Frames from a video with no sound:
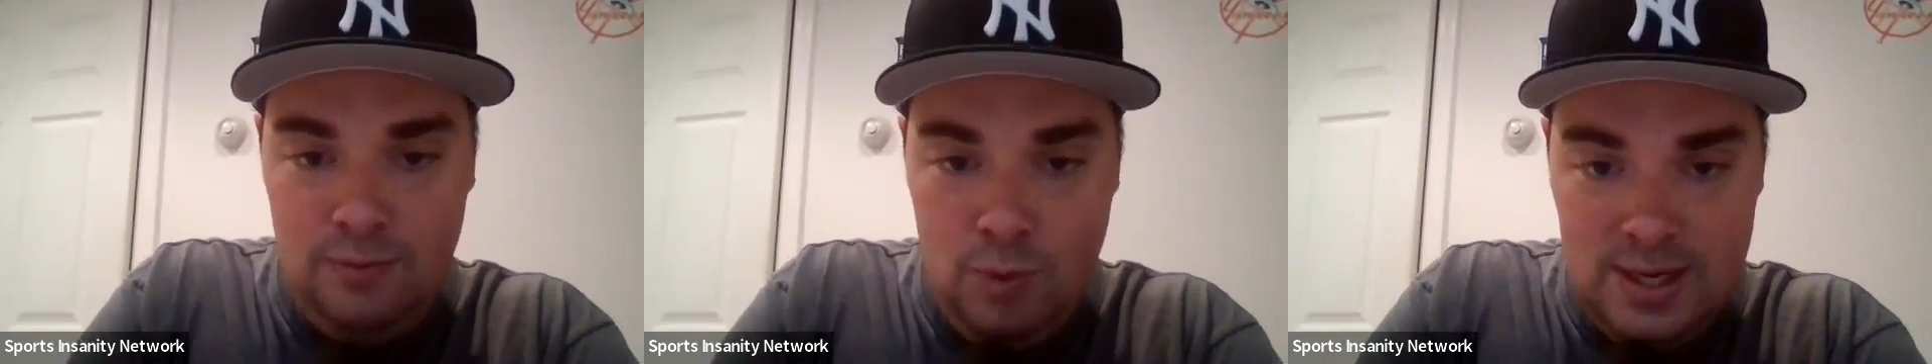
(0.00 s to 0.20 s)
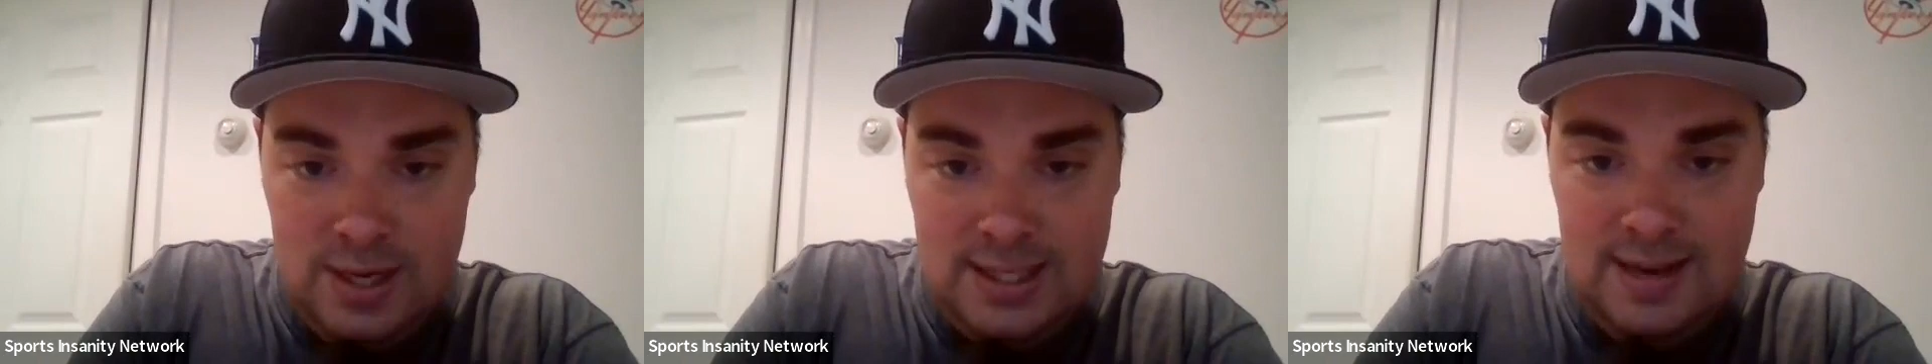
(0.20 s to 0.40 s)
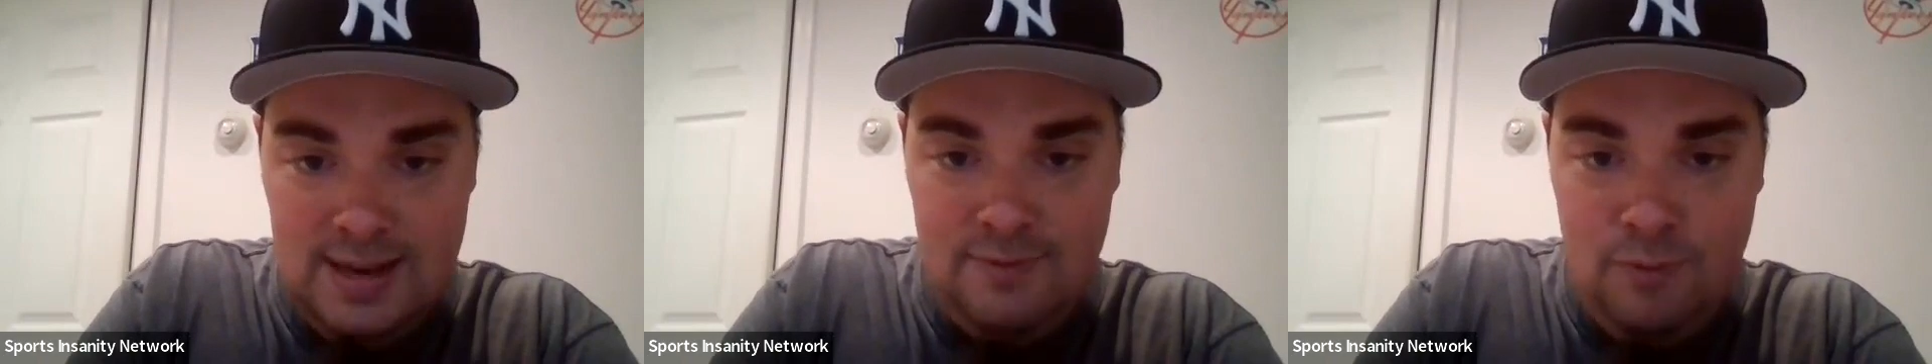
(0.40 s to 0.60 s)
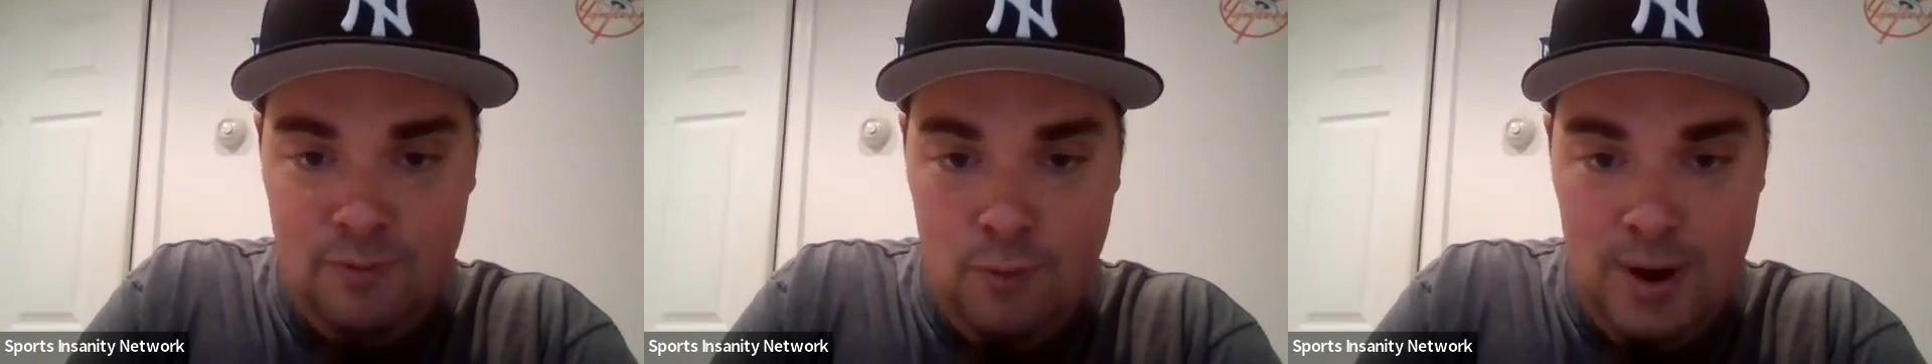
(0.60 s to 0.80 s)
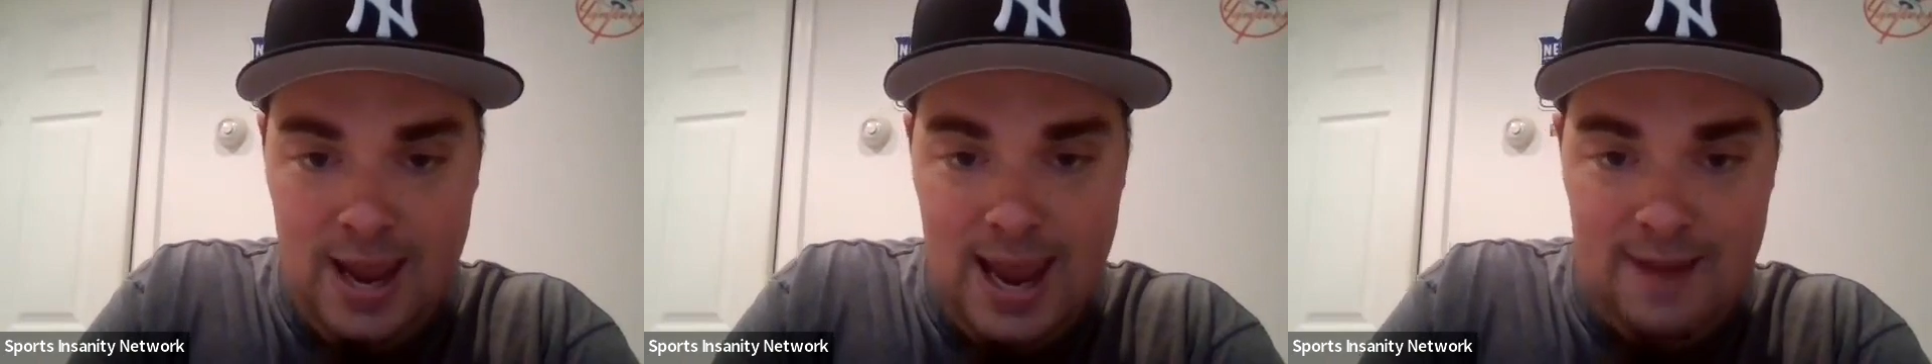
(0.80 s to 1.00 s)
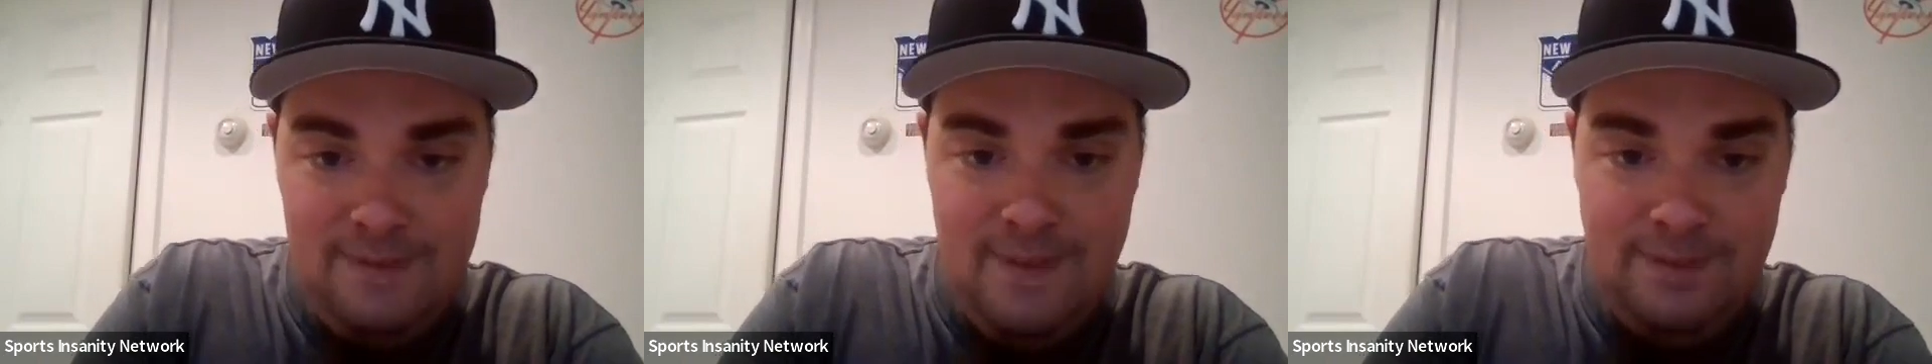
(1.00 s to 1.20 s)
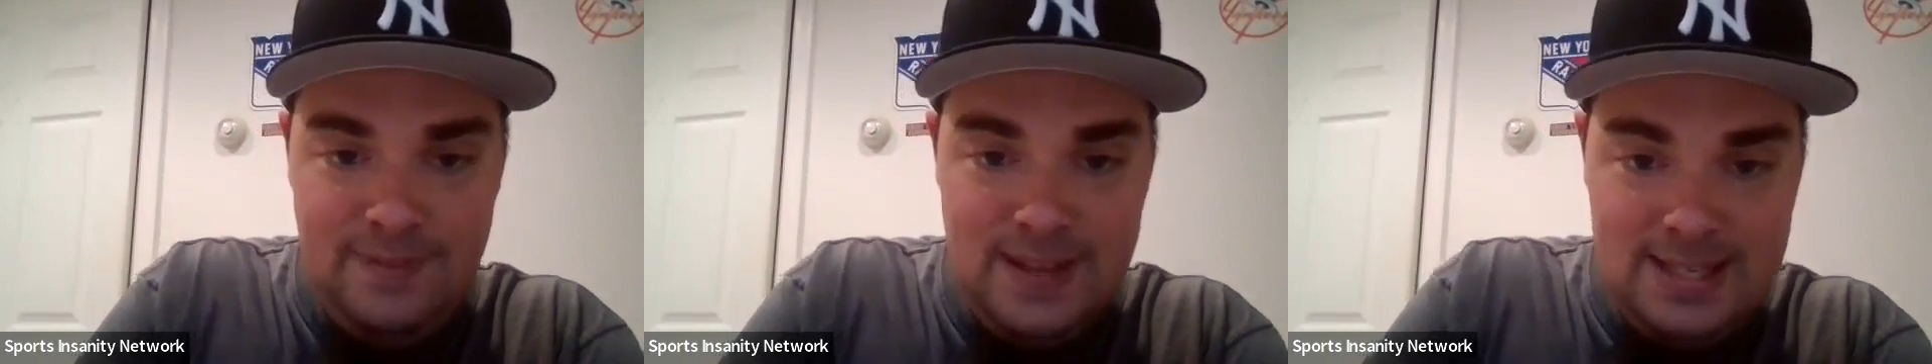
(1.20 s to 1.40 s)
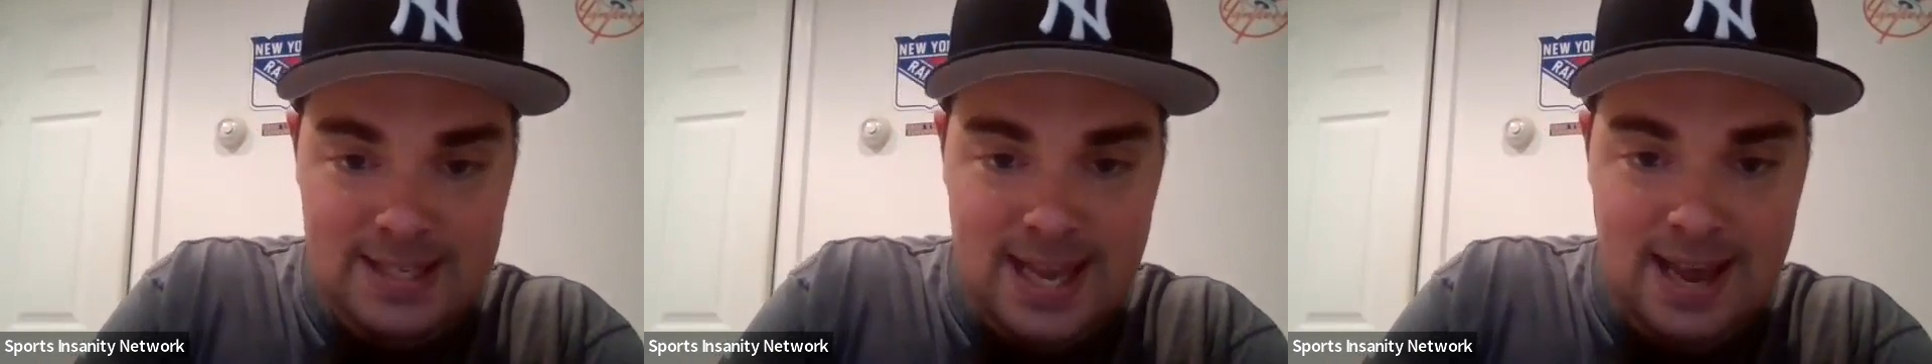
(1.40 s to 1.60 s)
47, 48,
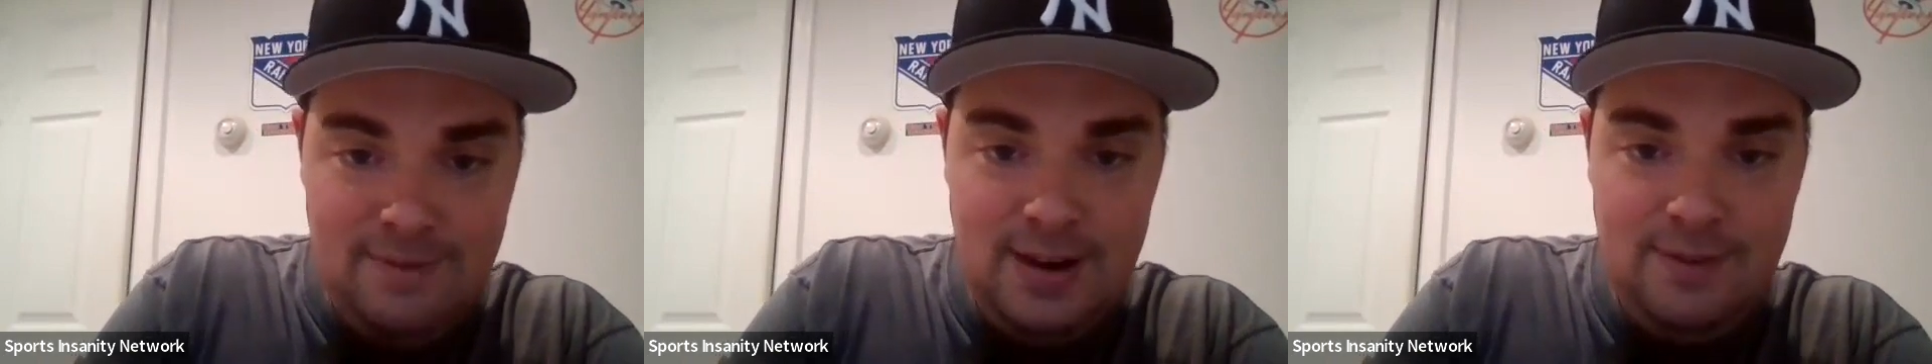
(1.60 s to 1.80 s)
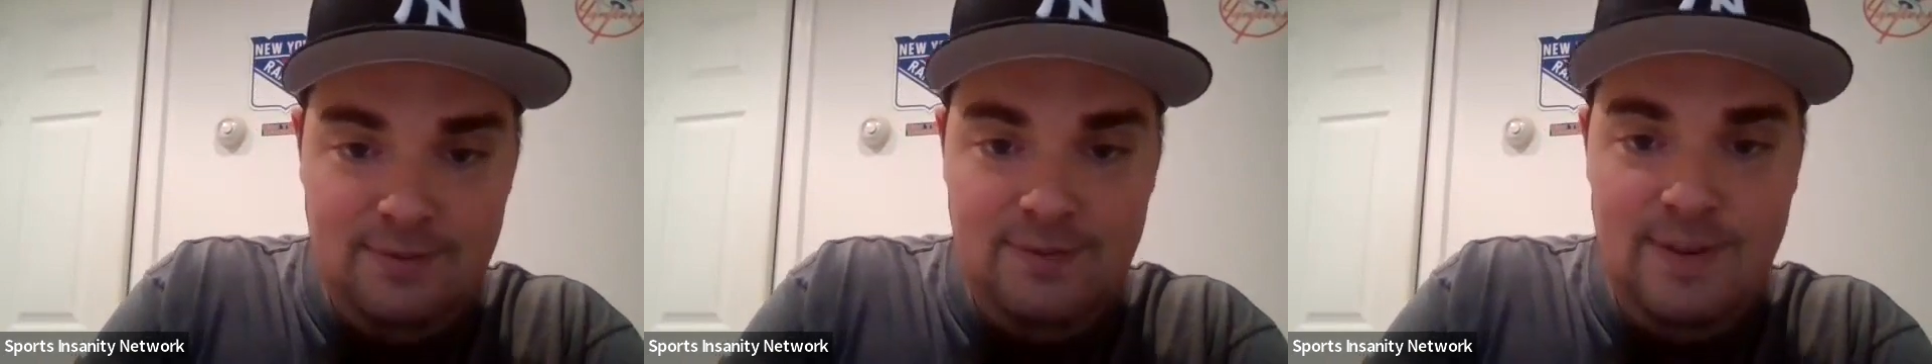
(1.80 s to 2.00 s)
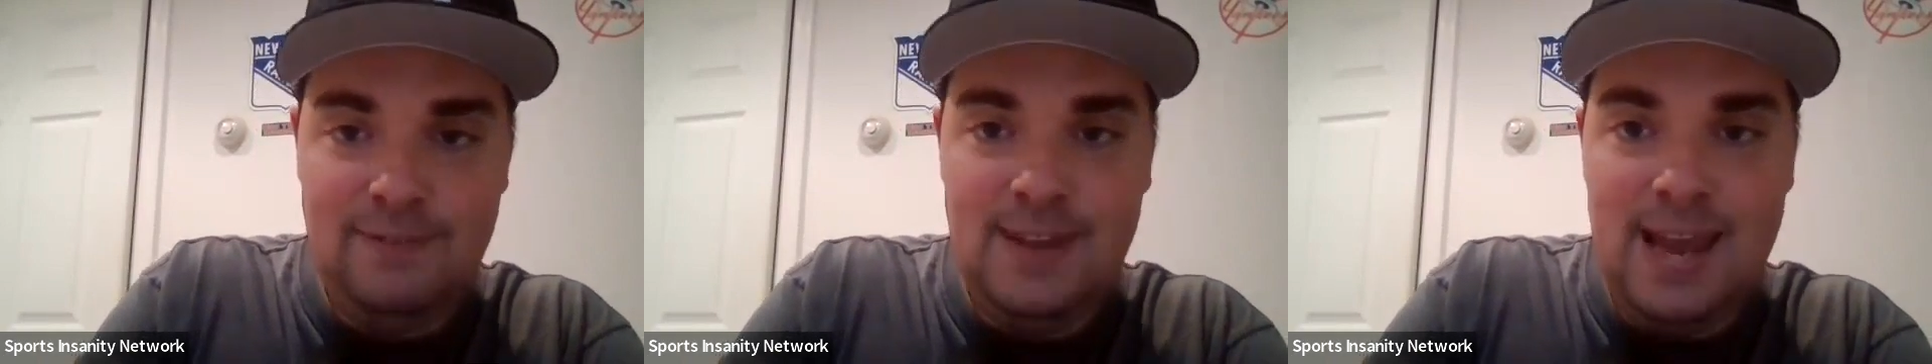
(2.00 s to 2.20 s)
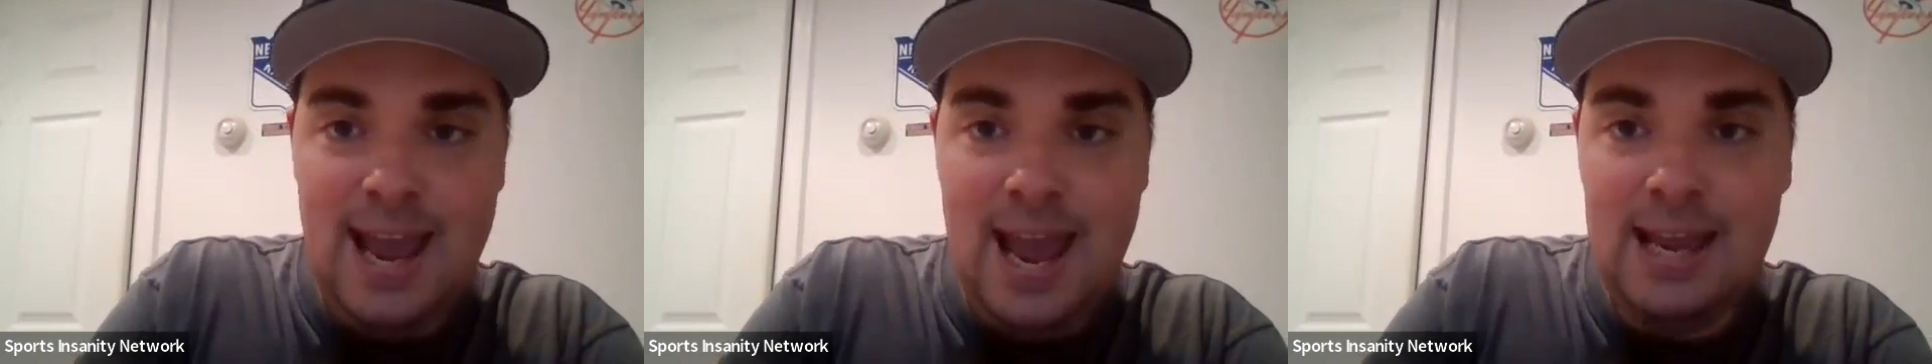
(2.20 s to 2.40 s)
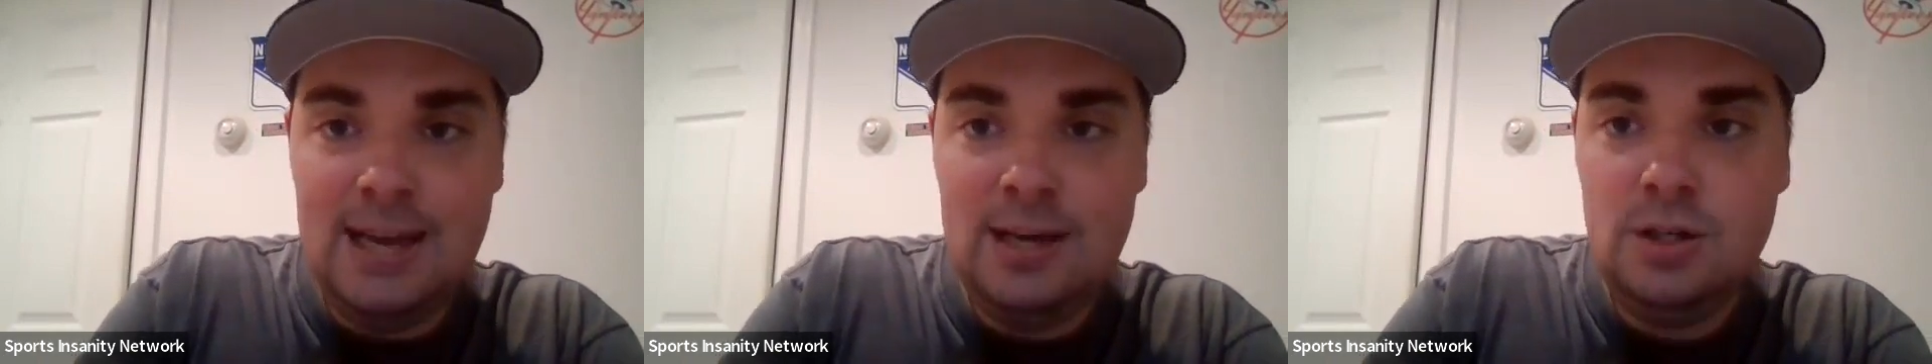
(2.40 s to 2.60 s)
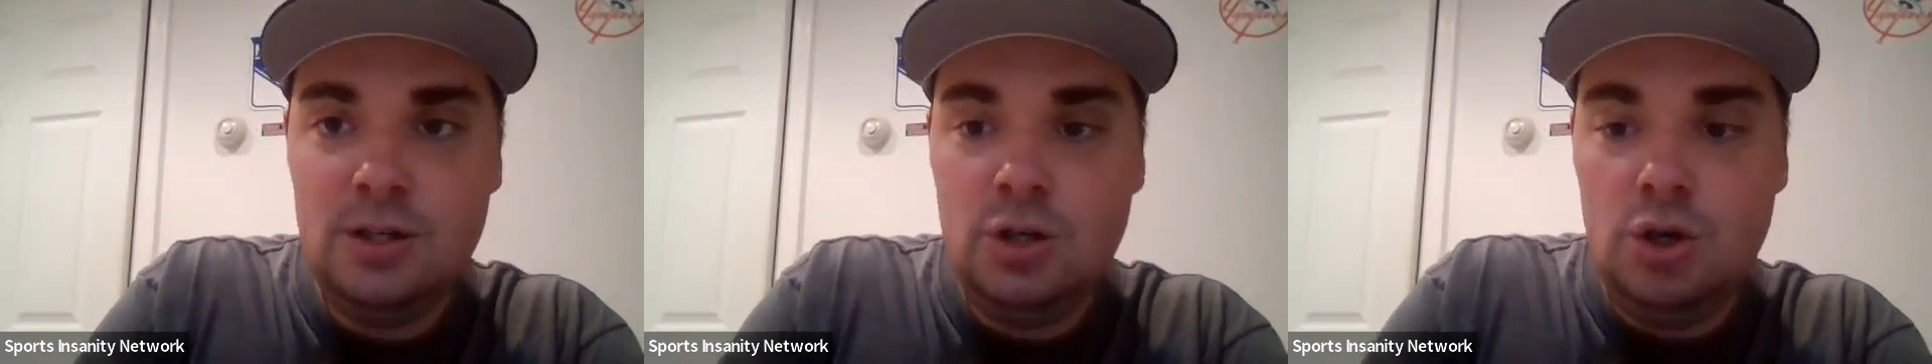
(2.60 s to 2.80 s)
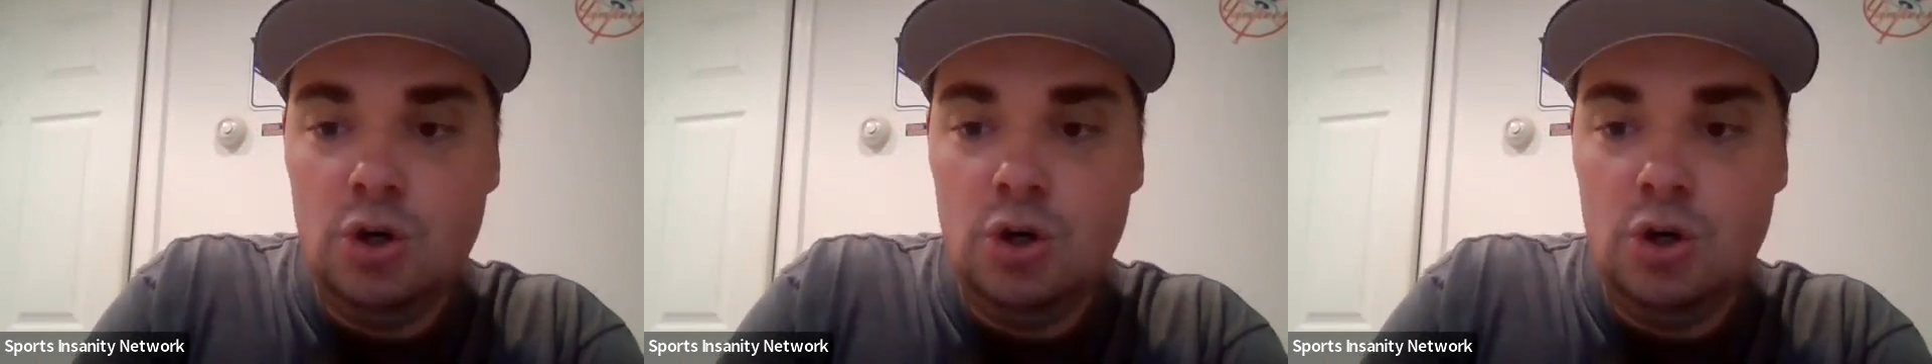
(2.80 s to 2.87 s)
57, and 58.